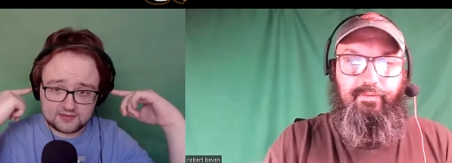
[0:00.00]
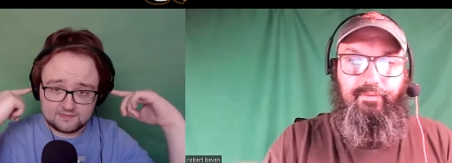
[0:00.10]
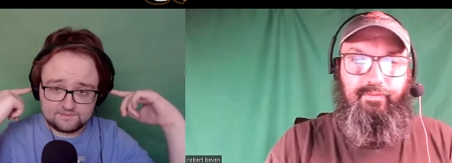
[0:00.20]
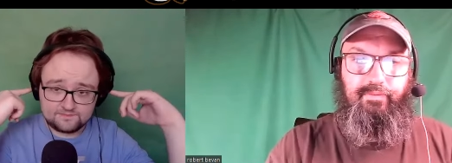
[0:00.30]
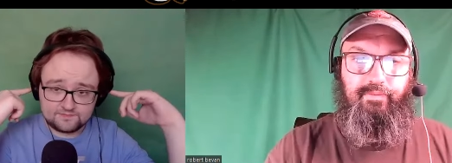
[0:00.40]
Speaker 1: Yep.
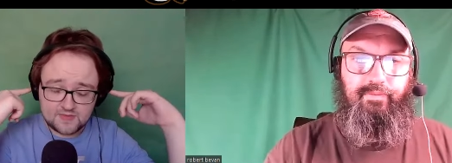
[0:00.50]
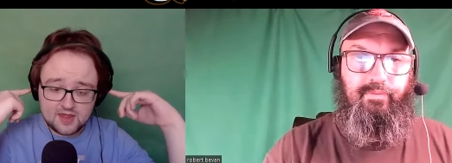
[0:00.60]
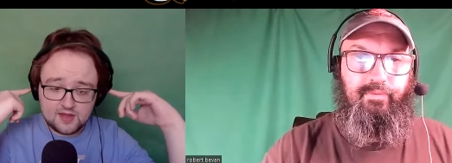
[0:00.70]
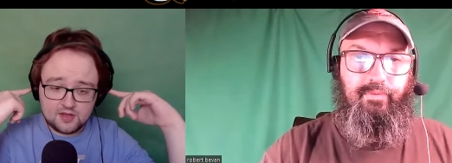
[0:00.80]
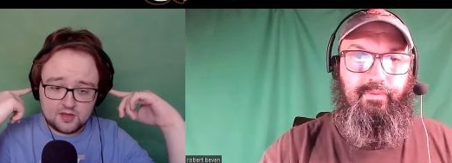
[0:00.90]

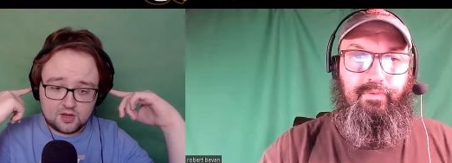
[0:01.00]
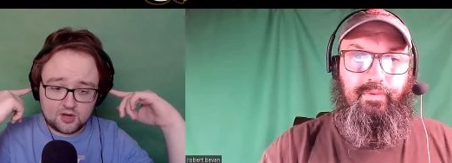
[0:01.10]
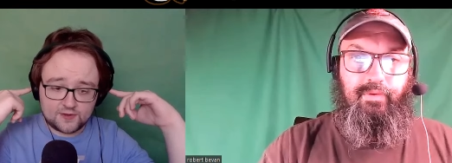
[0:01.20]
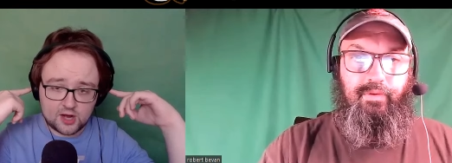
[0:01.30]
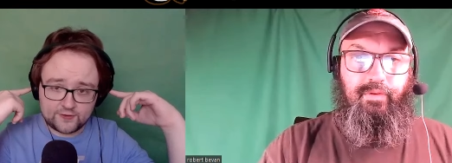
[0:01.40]

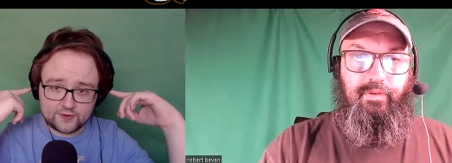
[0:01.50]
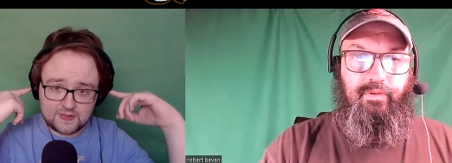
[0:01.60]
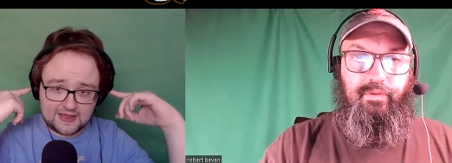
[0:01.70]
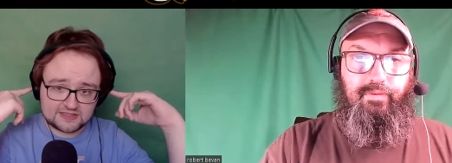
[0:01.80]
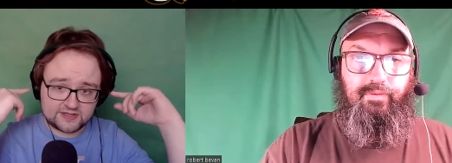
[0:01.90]
Are there other
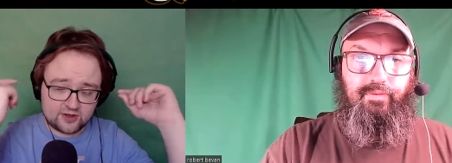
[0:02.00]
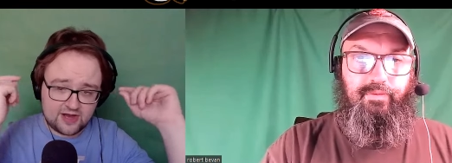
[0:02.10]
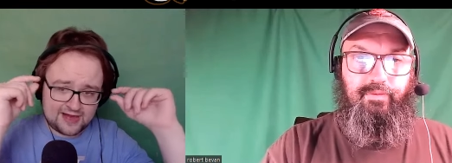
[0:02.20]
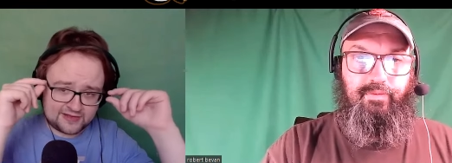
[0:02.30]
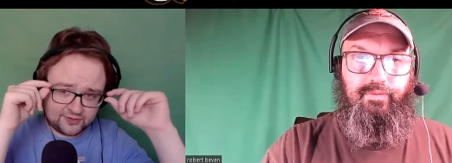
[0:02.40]
classes that are
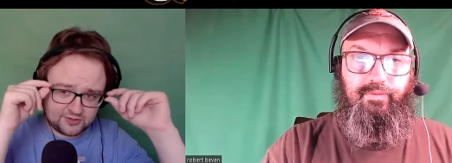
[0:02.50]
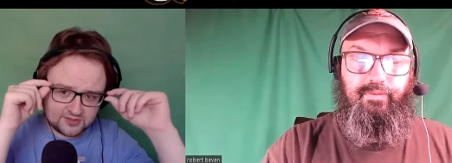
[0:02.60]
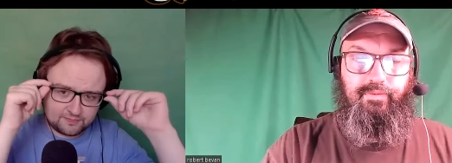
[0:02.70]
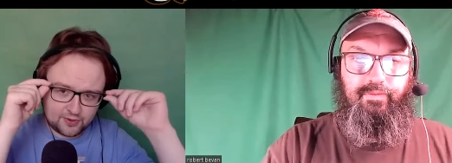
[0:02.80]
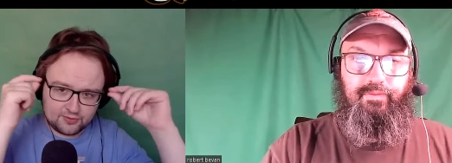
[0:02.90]
actively
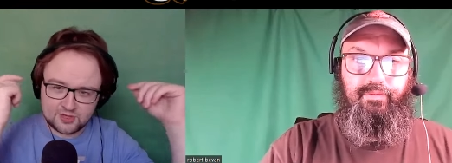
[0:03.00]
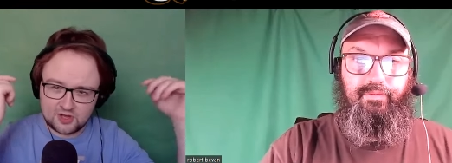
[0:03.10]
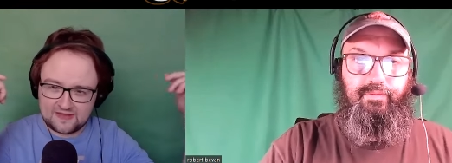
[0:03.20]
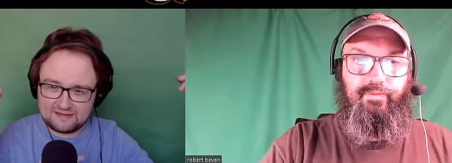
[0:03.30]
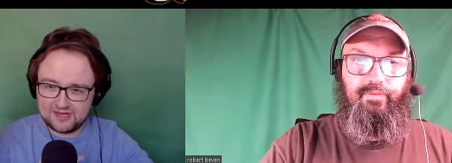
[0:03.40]
using bows
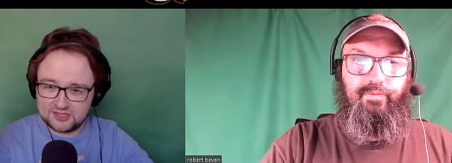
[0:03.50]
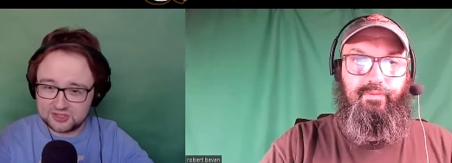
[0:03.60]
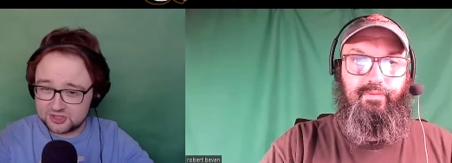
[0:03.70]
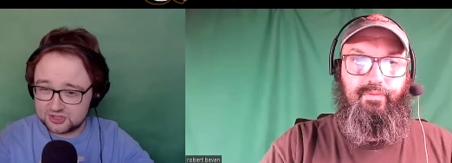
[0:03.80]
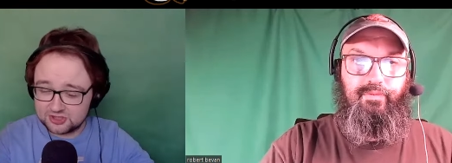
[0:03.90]
all that
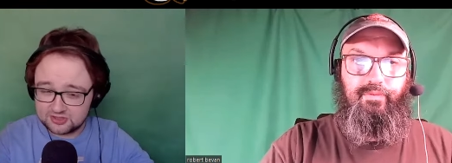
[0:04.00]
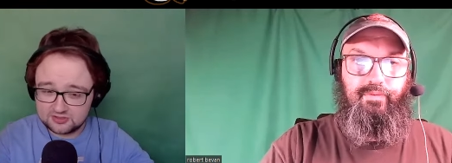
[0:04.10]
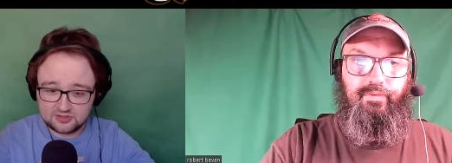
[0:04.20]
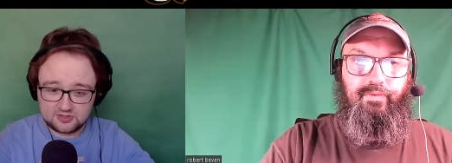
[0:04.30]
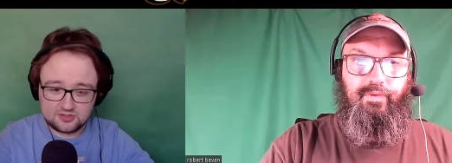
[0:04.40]
much?
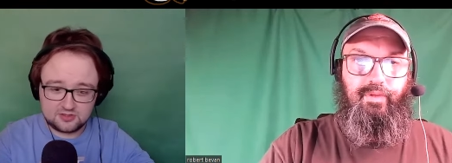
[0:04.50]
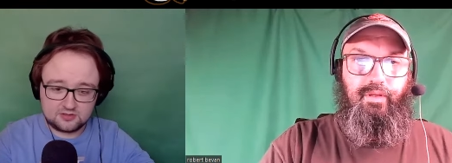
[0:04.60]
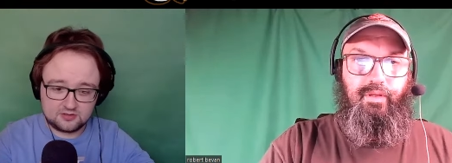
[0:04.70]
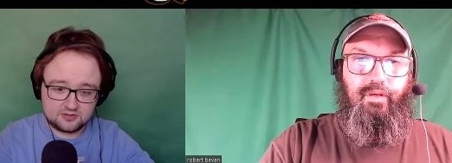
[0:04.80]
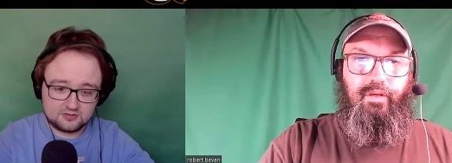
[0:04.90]

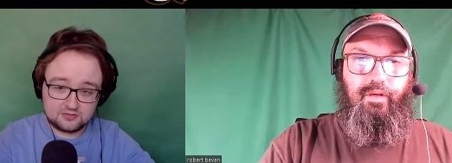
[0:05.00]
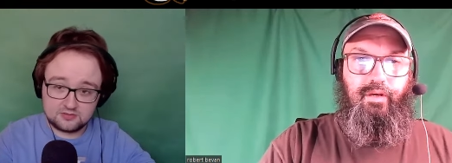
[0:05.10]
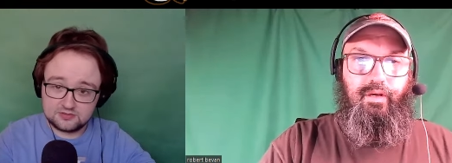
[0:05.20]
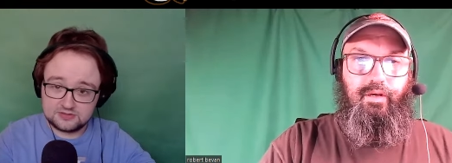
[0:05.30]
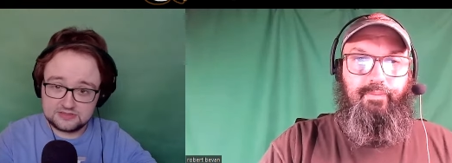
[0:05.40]

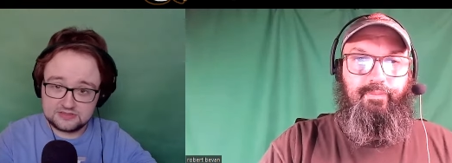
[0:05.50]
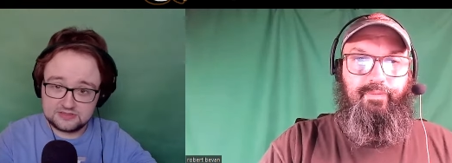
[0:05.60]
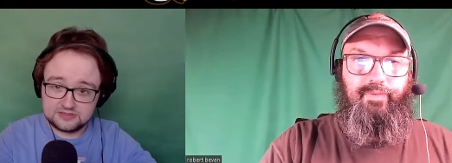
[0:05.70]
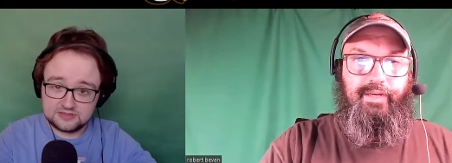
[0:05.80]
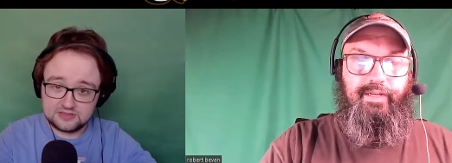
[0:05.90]

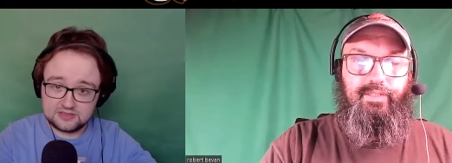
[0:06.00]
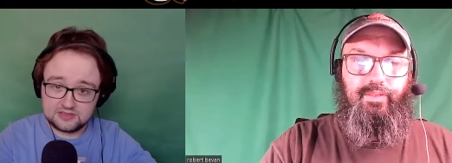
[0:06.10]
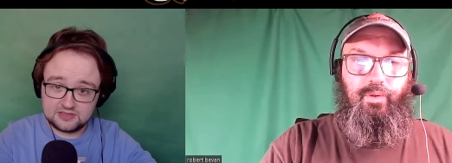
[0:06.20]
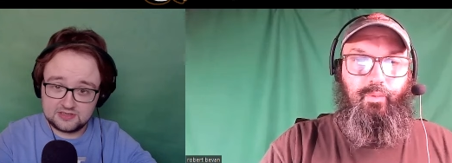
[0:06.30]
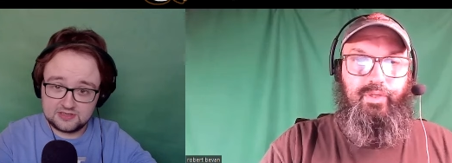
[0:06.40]
Speaker 2: Um, I
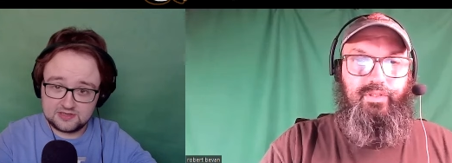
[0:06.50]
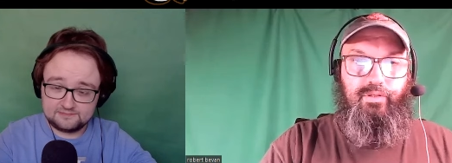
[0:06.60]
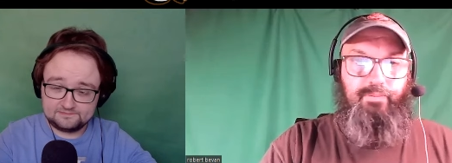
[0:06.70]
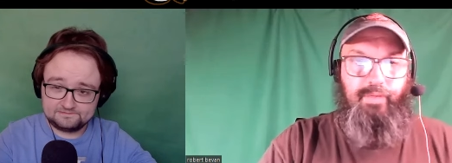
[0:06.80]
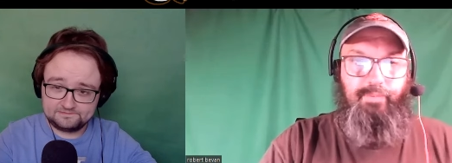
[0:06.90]
guess a
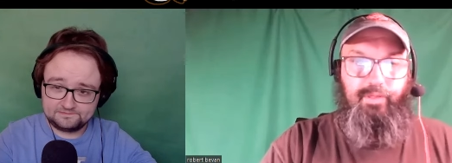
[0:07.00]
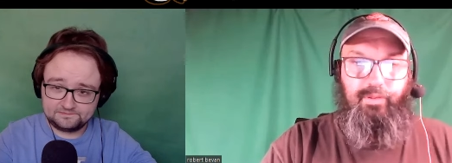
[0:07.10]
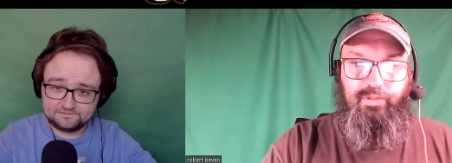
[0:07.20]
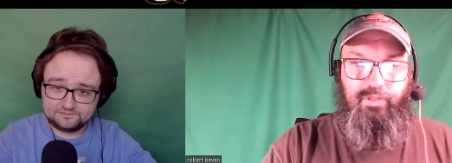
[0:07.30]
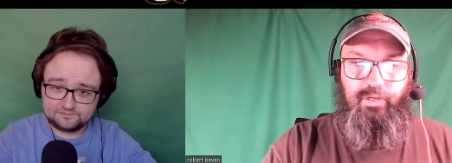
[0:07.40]
wizard might
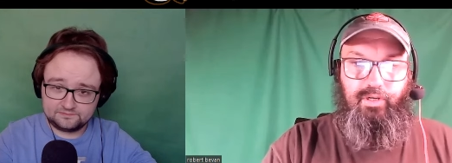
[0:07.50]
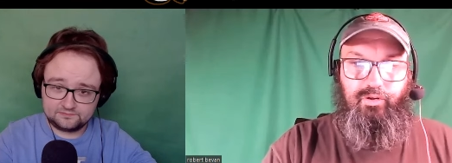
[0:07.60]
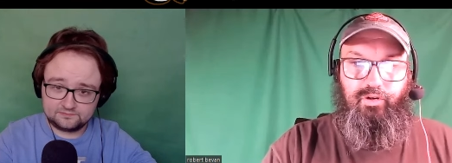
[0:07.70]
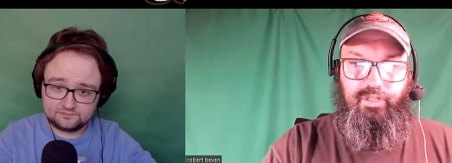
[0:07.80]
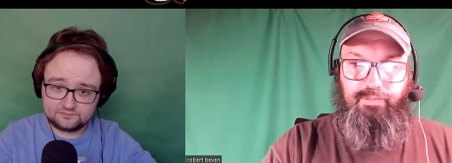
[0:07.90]
be
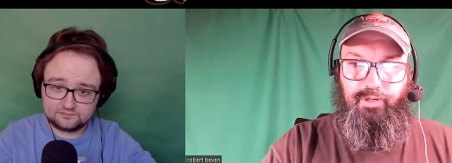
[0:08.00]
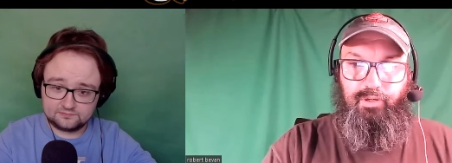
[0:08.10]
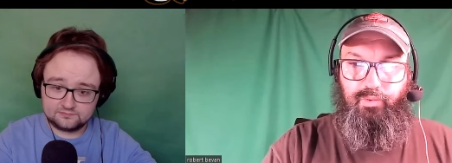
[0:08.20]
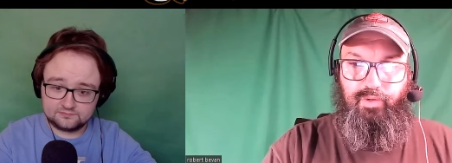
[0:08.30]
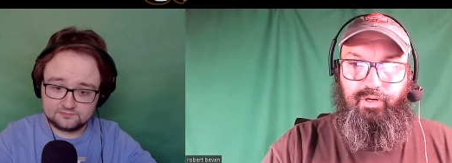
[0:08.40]
using a
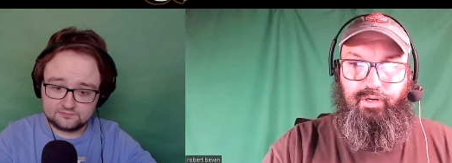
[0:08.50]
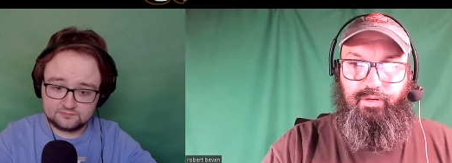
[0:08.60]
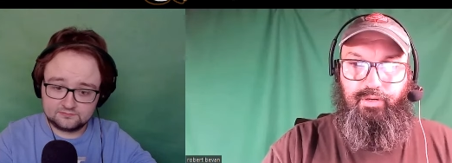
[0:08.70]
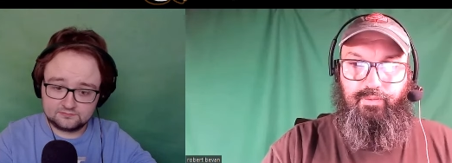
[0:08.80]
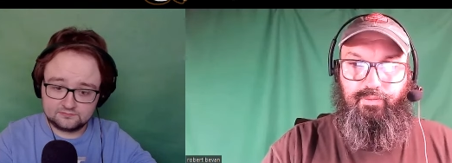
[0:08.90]
crossbow when
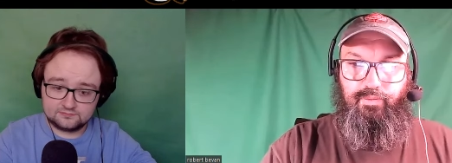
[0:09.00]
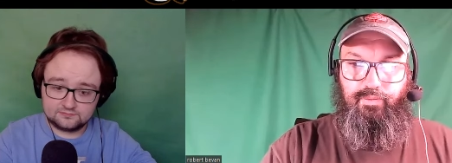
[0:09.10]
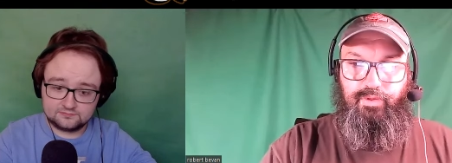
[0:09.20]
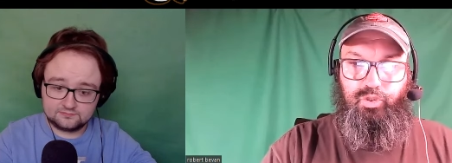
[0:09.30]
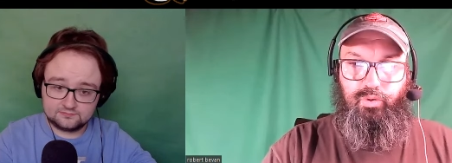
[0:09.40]
uh
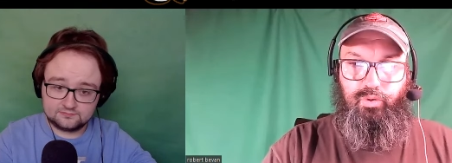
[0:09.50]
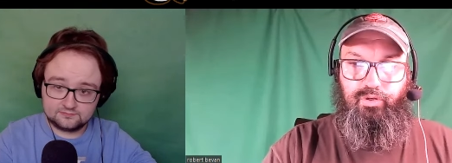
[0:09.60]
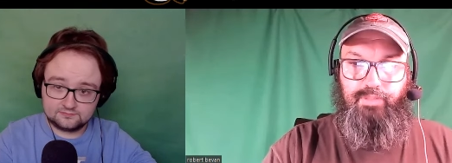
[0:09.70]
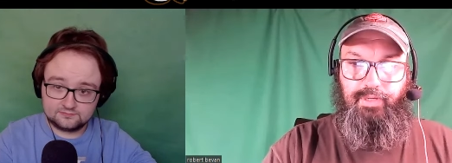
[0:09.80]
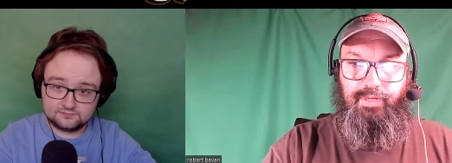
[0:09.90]
it's
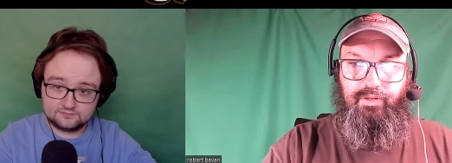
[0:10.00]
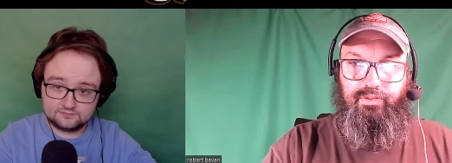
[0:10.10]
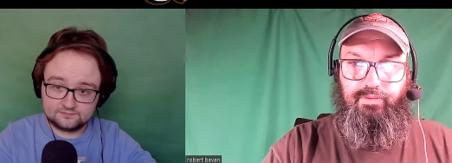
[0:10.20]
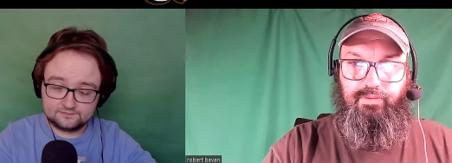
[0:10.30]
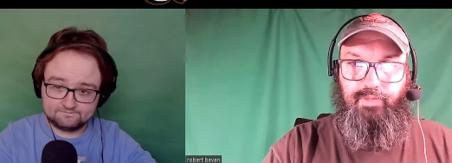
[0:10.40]
short on
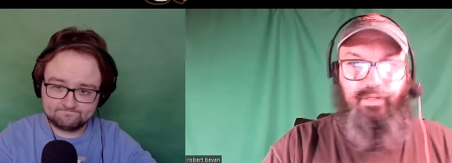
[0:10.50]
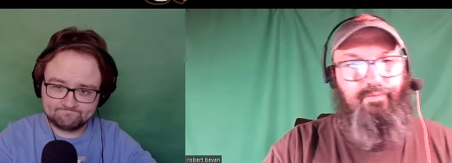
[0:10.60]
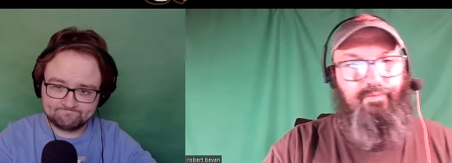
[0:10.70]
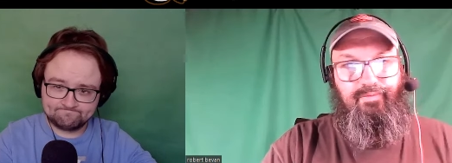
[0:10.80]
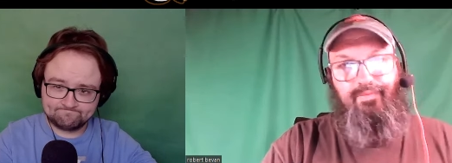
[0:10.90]
spells,
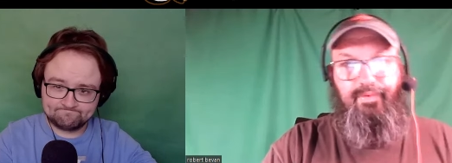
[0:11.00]
but then